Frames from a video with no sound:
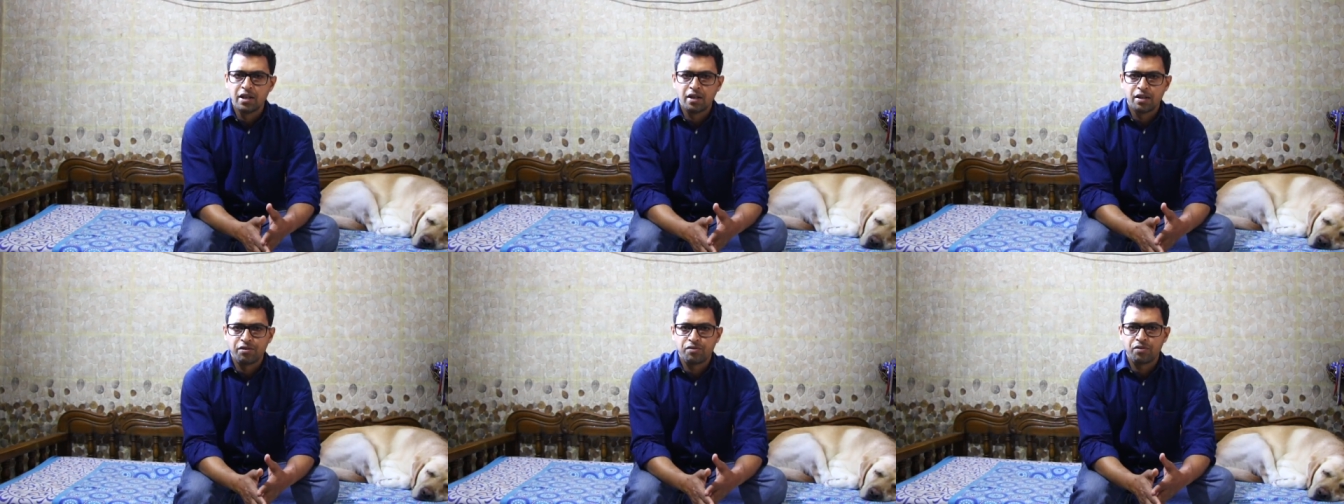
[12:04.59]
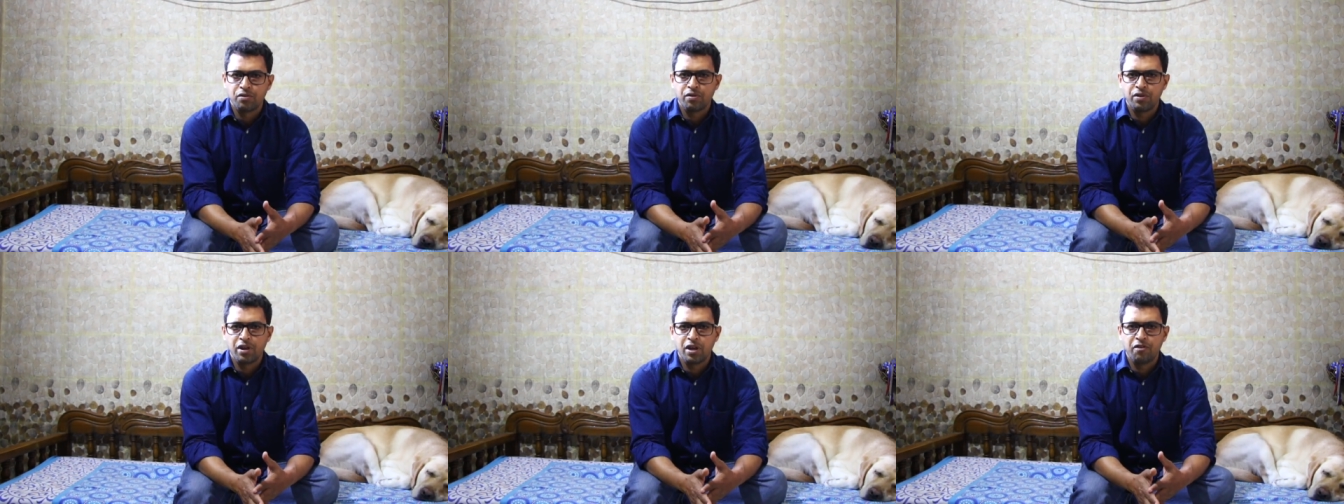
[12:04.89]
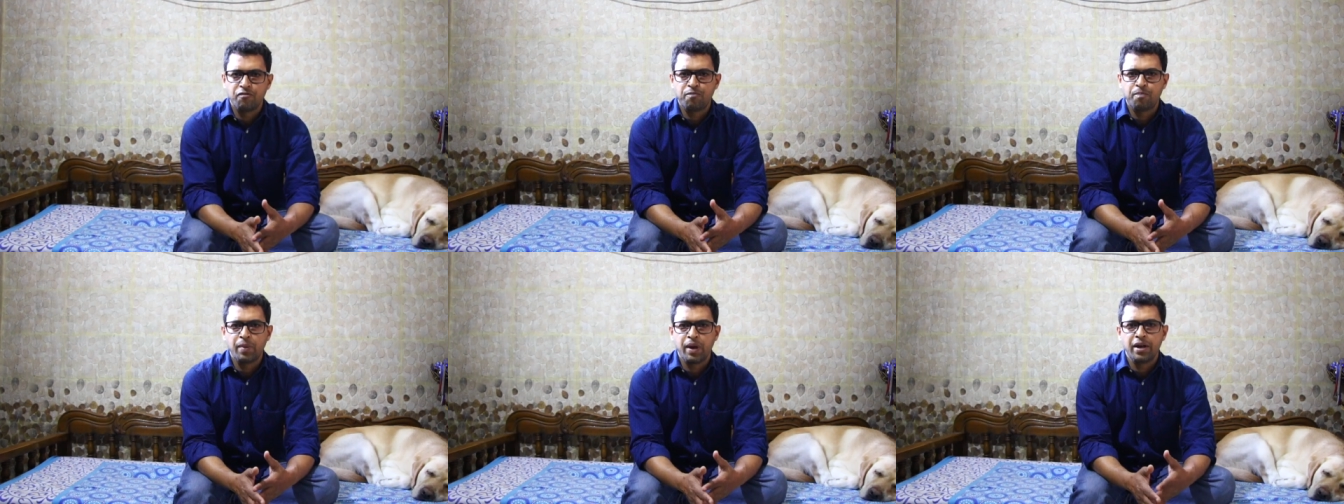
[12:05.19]
So
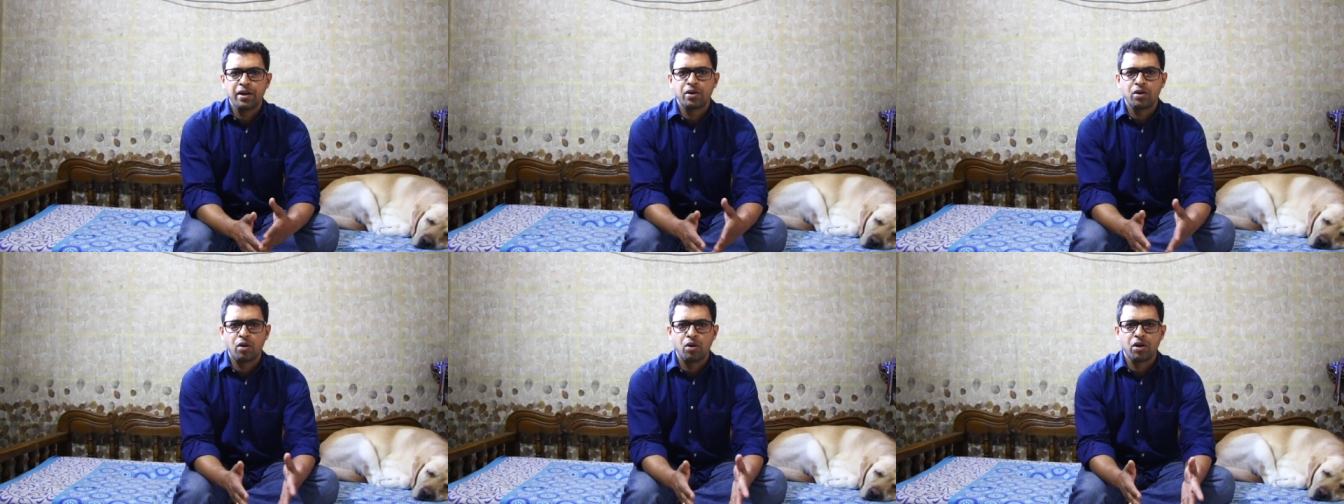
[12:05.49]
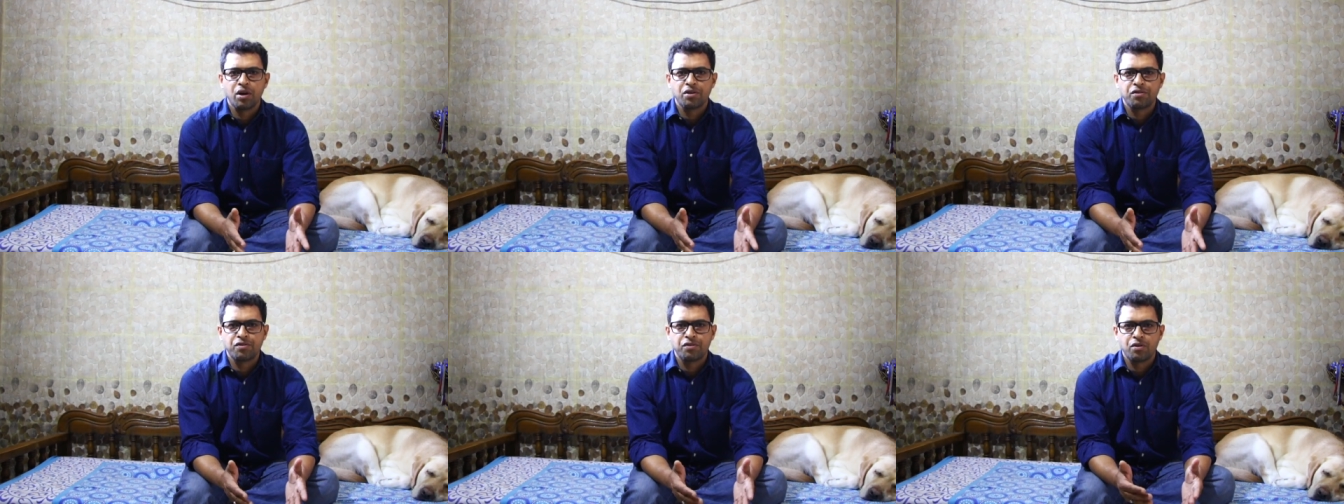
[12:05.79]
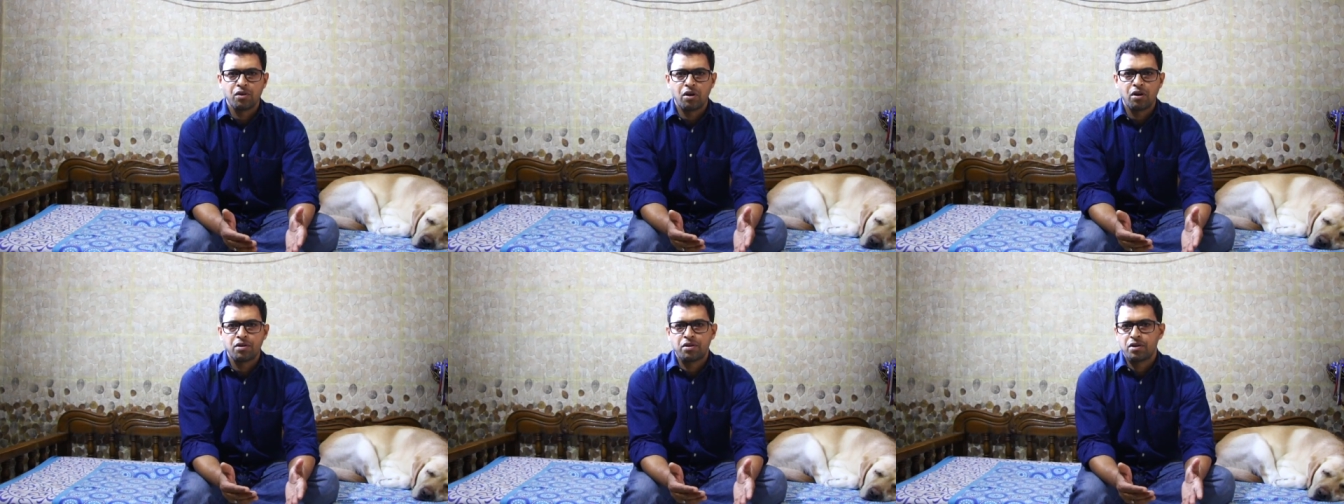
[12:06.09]
if my dog is
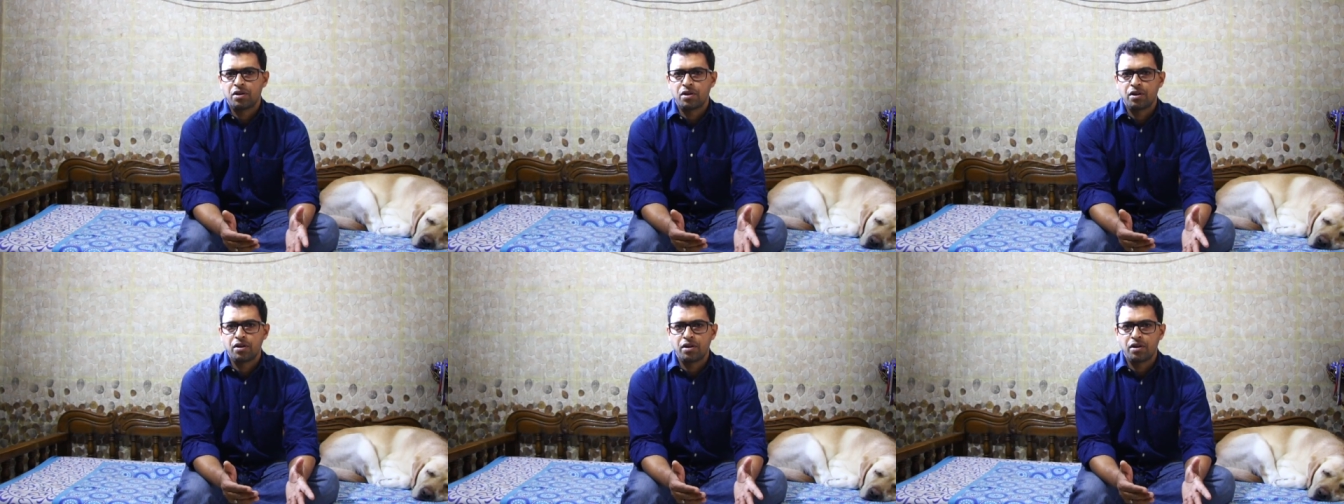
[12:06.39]
not